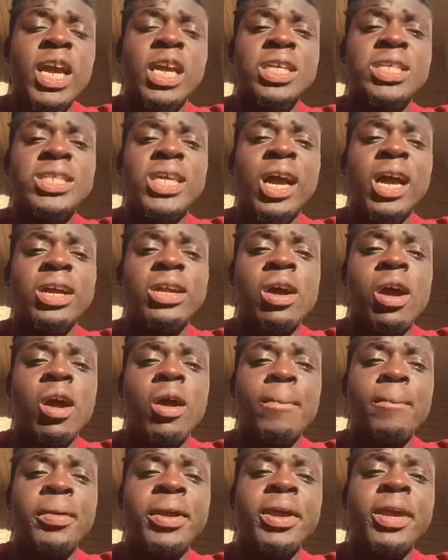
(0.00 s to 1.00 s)
and shock
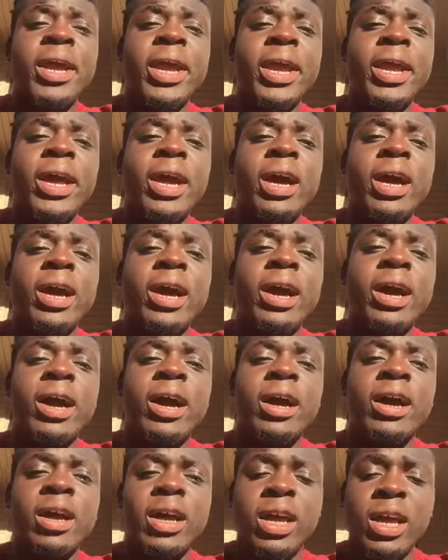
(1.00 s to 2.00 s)
y'all and be
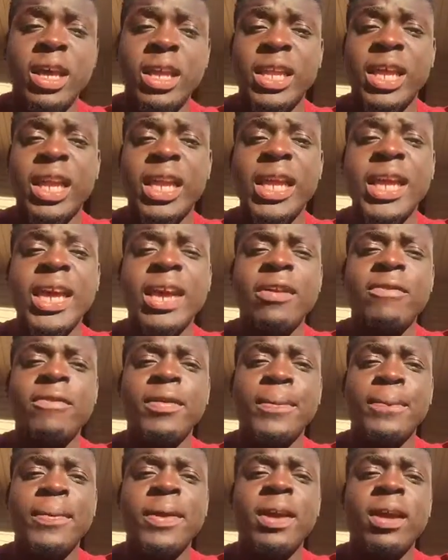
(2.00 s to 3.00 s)
the league
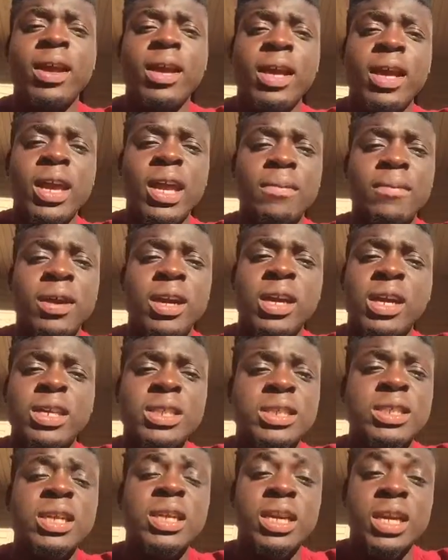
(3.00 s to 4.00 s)
MVP again,
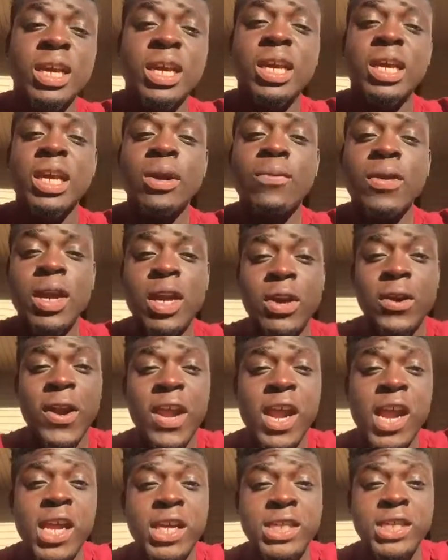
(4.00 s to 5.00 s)
because he went
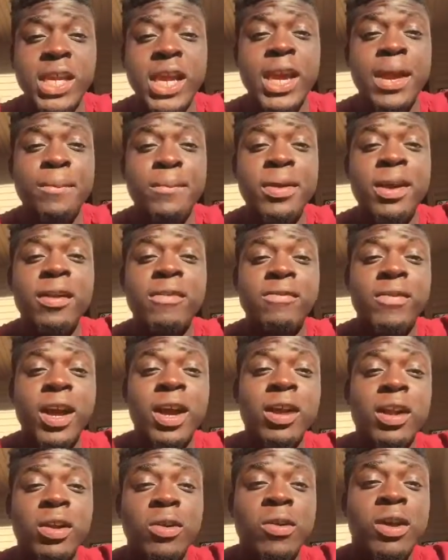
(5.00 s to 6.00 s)
crazy the NBA
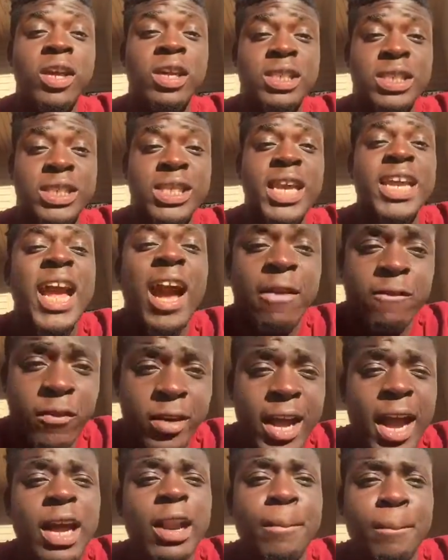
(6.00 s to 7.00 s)
final. He said, "Y'all
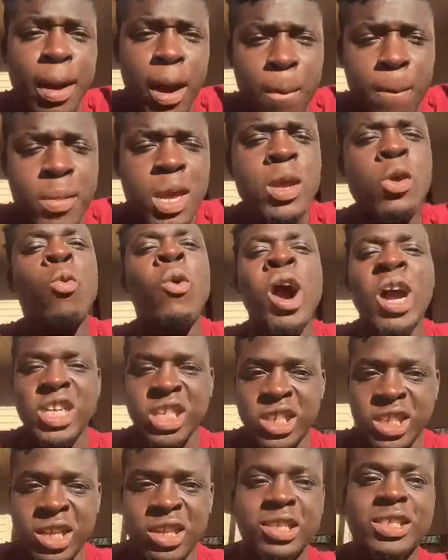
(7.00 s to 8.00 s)
forgot about me.
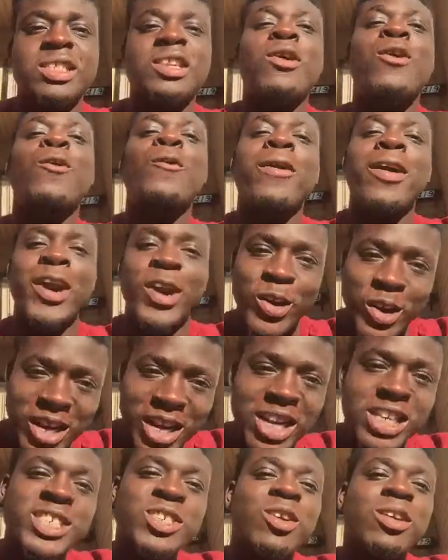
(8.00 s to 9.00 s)
Watch this." Went
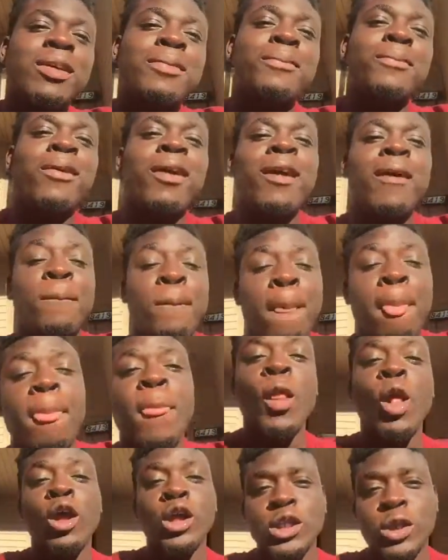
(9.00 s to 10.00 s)
crazy on LeBron.
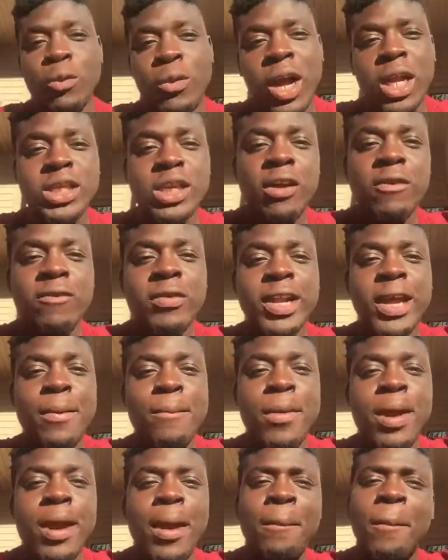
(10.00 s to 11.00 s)
So watch out for
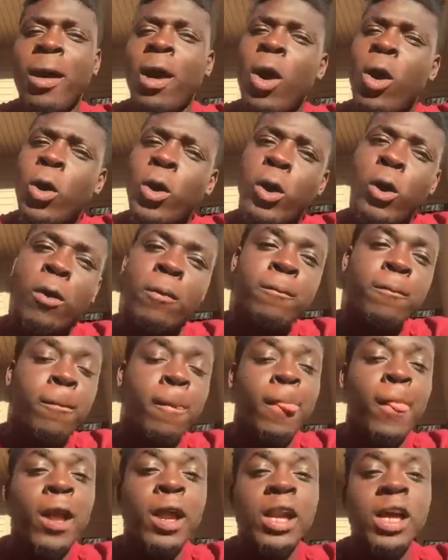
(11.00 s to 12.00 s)
that, man. I don't know.
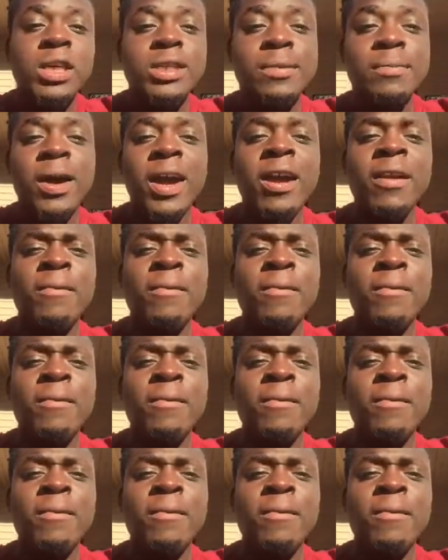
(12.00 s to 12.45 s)
That's